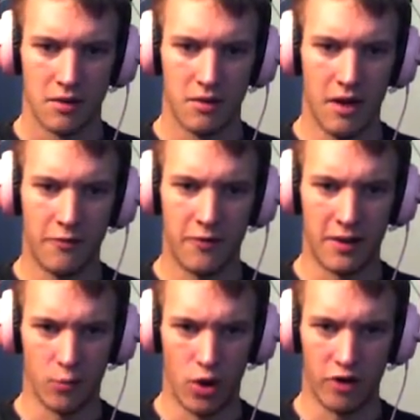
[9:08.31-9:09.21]

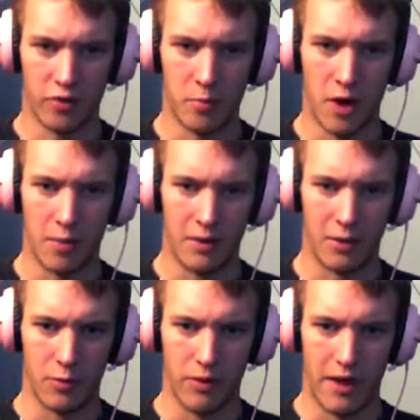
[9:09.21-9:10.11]
nothing works properly
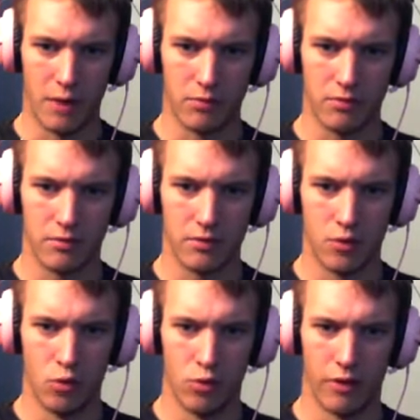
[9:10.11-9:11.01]
without
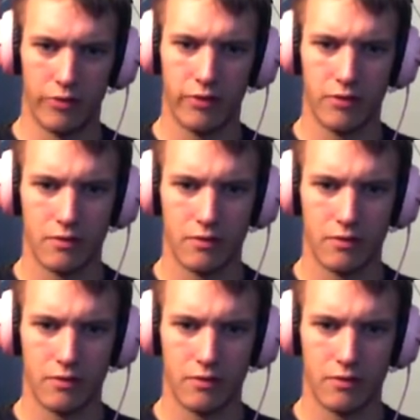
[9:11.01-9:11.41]
coolant.